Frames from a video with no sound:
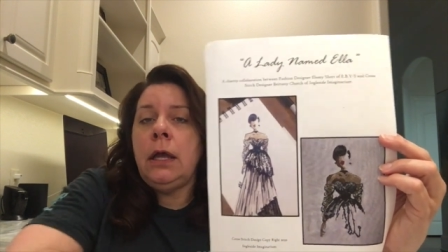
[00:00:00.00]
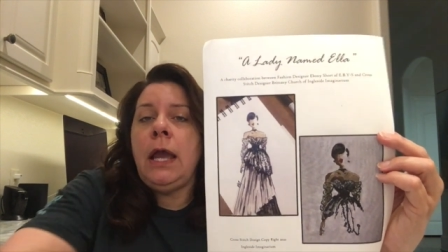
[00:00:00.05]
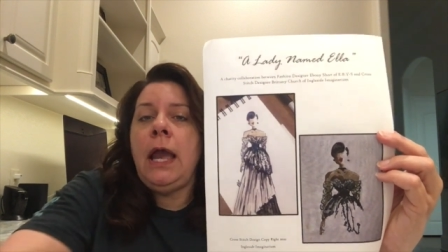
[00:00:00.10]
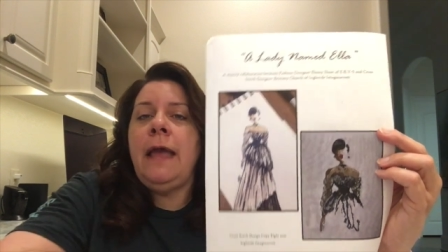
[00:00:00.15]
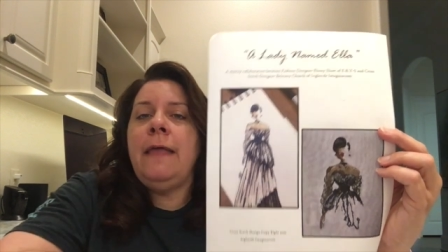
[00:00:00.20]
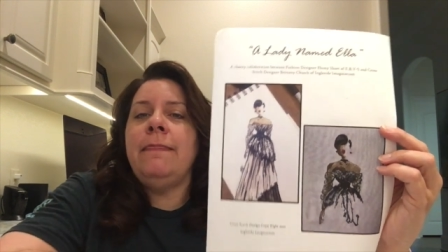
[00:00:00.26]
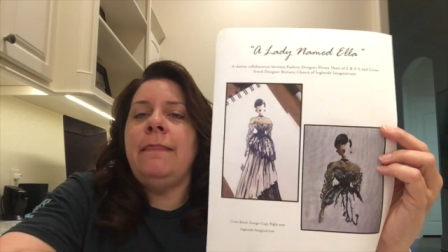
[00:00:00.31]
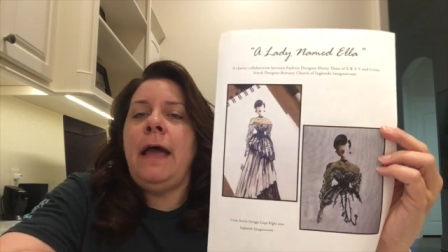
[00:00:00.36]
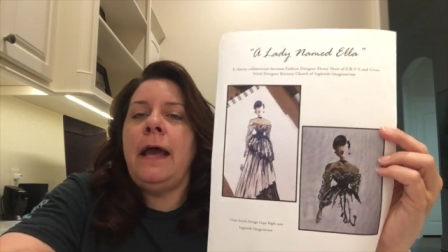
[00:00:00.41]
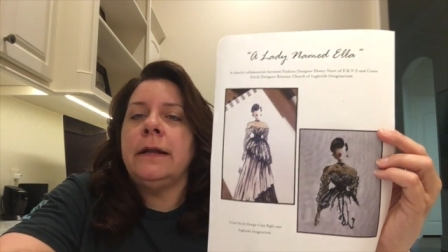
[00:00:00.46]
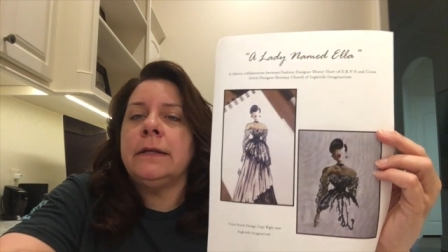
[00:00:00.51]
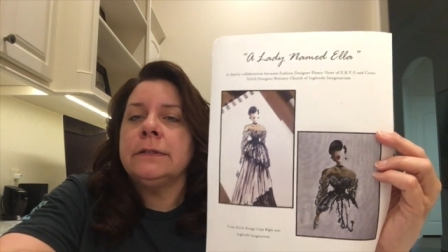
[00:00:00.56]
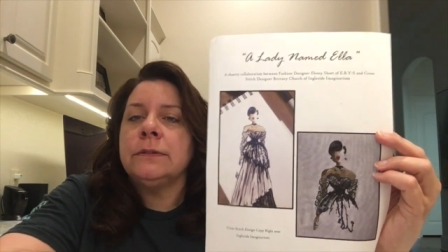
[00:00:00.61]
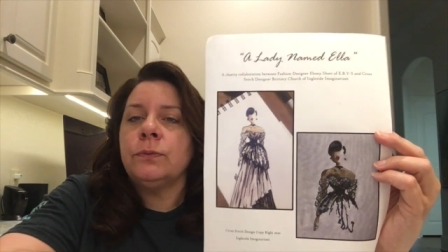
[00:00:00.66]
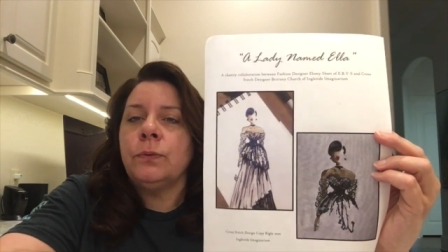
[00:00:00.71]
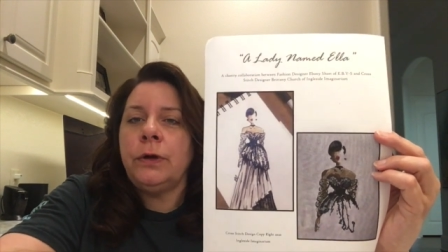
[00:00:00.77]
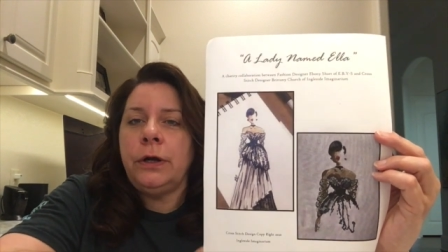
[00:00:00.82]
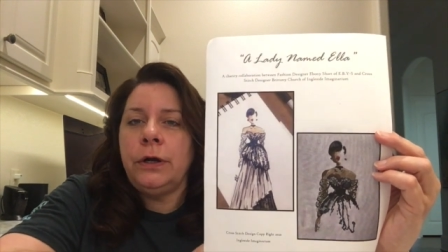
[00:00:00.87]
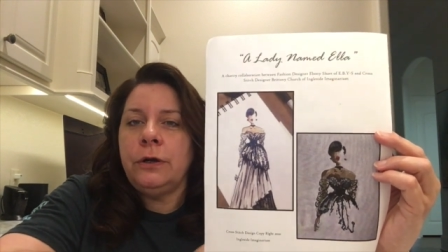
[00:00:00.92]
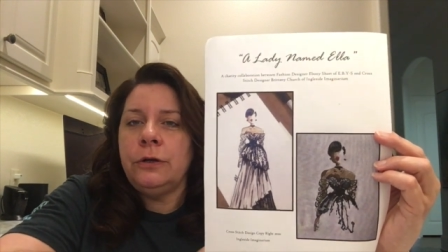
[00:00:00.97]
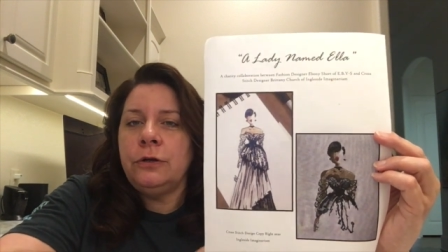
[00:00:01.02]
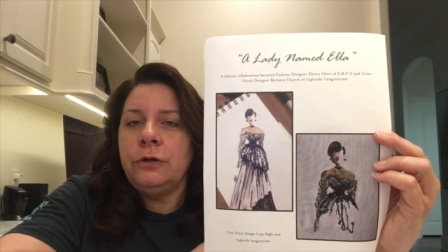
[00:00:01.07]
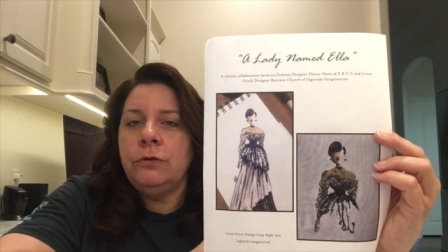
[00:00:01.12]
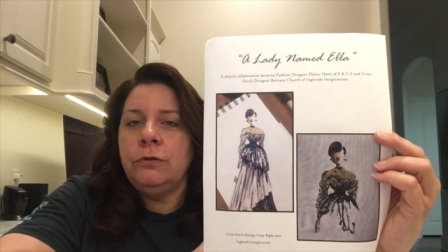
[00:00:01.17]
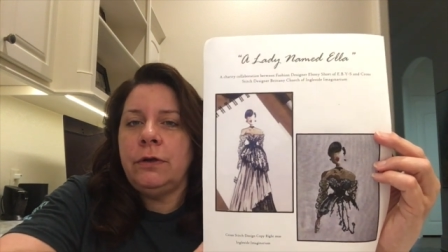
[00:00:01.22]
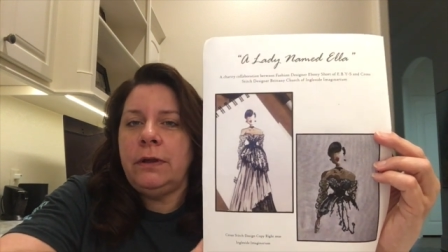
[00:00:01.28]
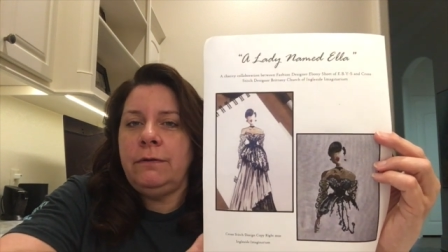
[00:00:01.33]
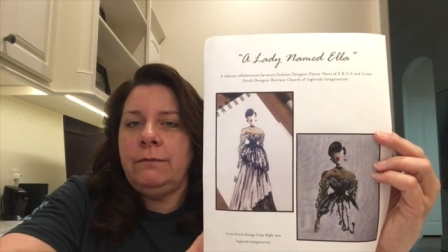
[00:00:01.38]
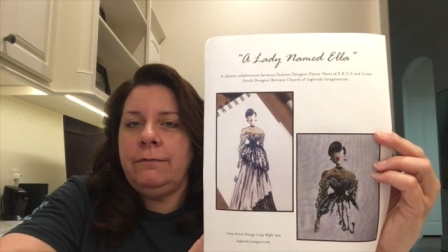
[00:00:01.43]
and that is where
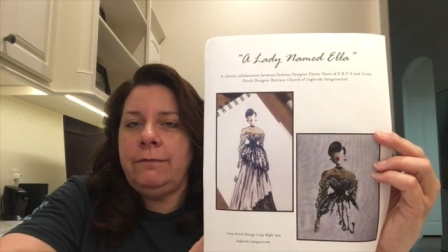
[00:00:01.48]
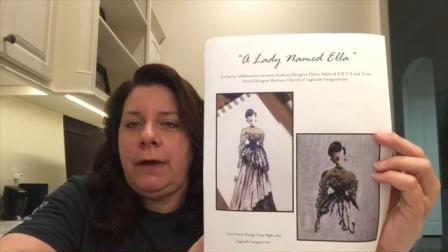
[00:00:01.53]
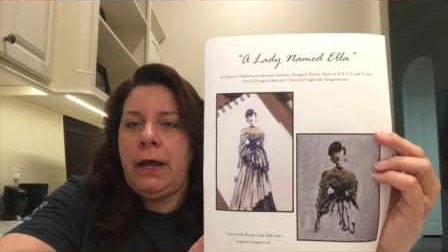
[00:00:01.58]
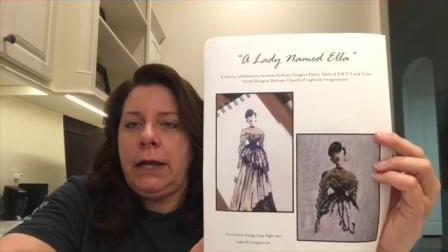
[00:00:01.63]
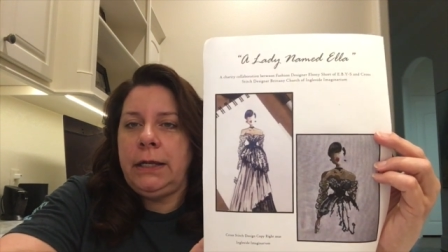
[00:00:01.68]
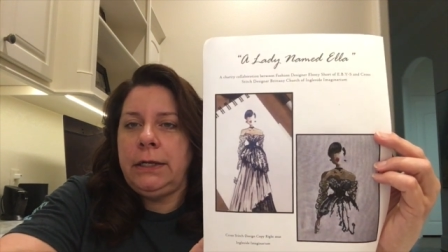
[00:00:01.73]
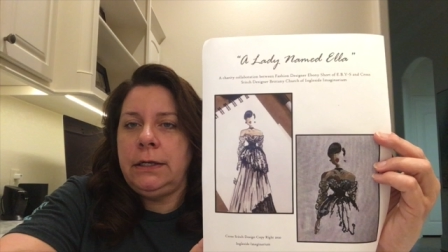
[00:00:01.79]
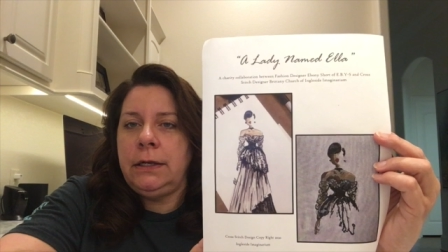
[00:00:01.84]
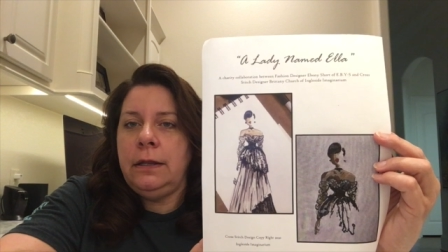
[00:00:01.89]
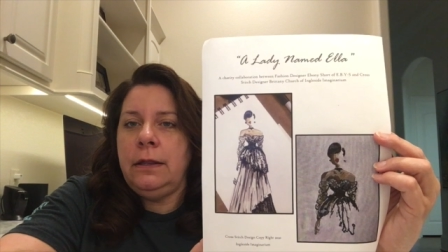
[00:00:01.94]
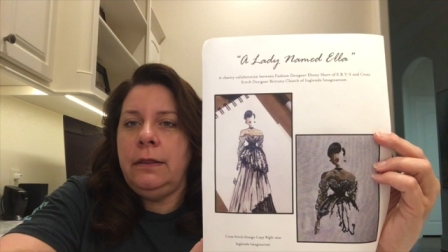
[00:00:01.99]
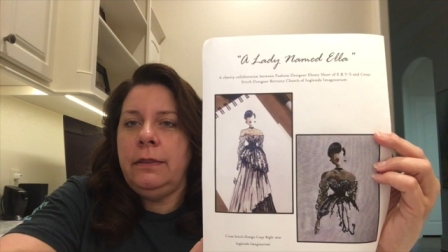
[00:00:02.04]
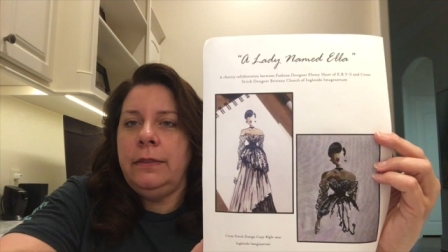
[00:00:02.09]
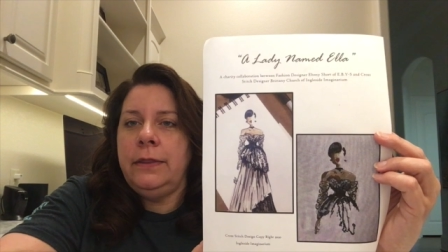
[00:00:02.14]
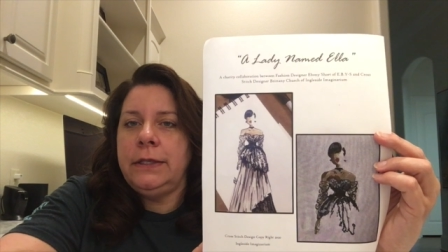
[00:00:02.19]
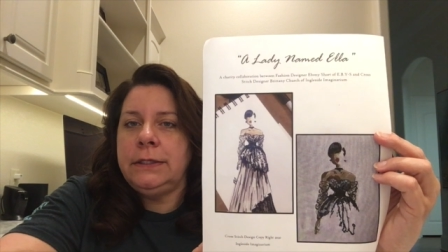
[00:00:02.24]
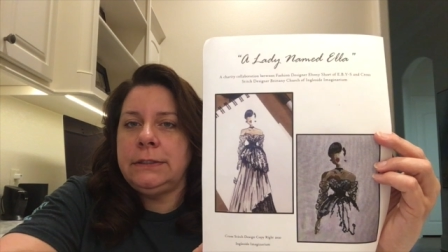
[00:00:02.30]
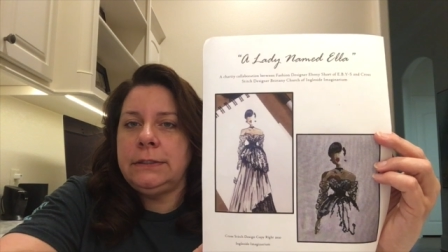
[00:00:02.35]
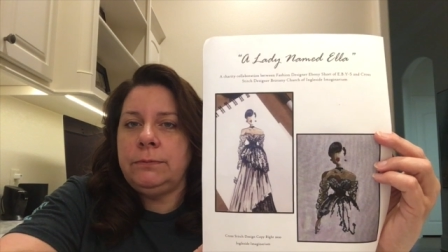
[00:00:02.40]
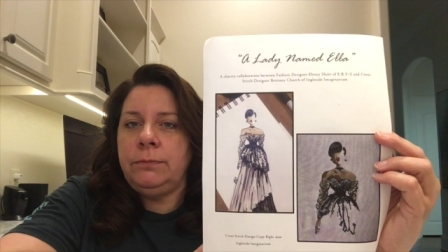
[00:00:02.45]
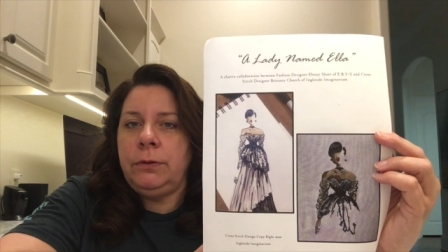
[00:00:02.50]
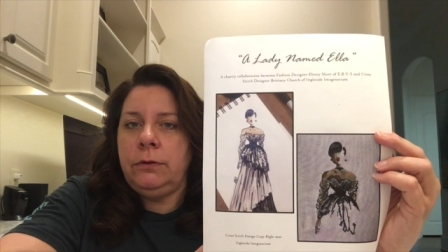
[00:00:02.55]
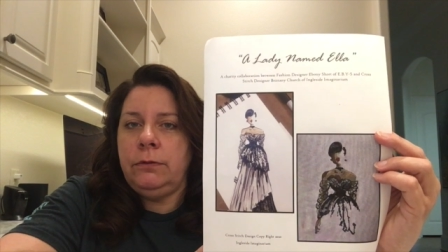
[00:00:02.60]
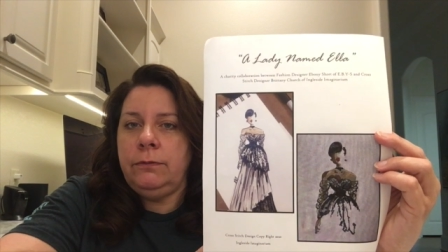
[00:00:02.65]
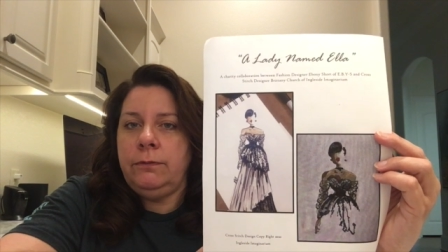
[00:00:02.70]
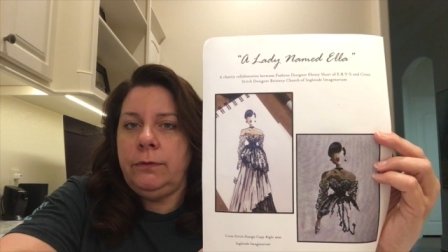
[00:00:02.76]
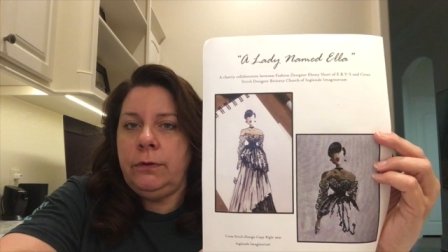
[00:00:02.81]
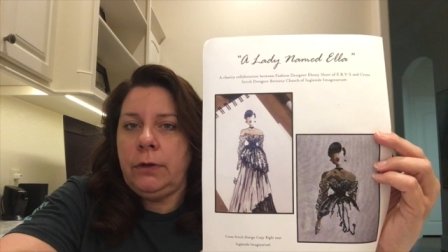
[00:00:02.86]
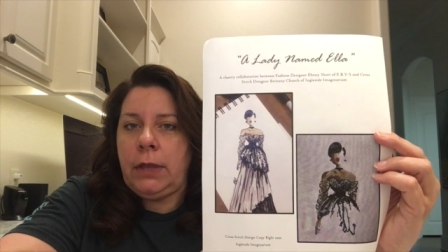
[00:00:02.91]
you can find this
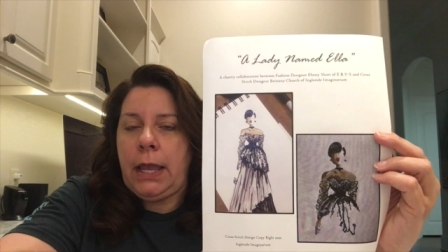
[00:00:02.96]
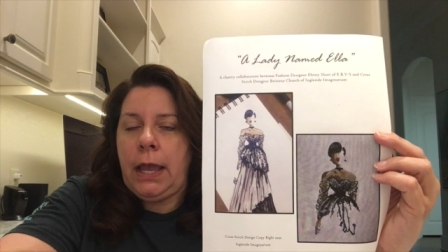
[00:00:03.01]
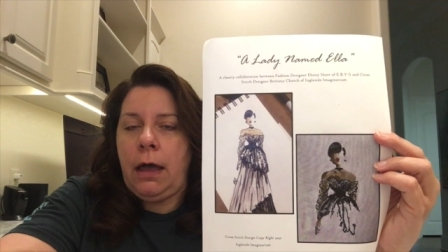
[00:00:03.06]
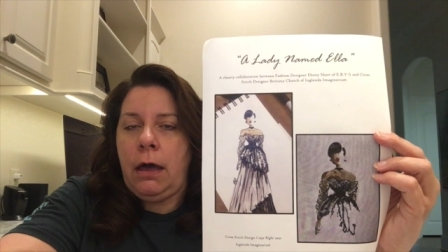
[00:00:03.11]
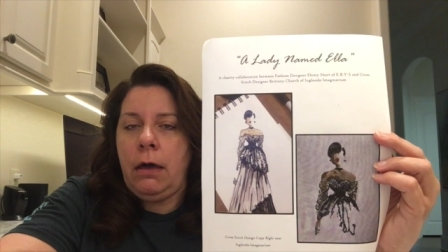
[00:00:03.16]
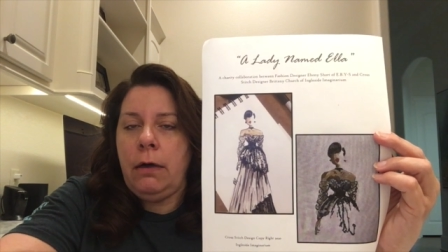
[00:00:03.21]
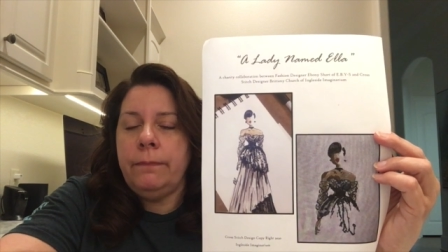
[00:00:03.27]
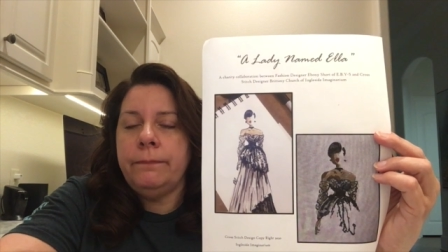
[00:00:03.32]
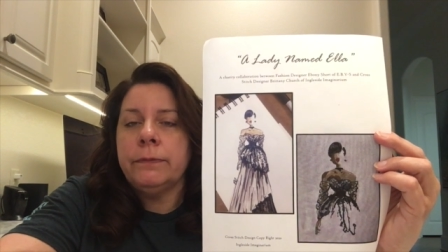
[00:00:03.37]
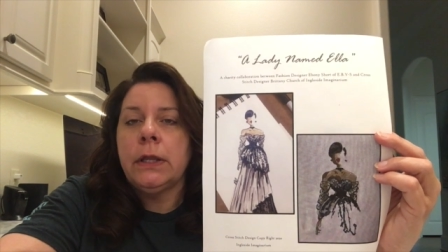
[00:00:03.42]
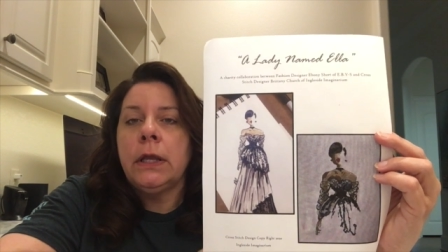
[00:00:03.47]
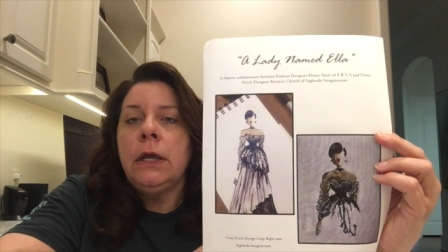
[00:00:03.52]
beautiful gal.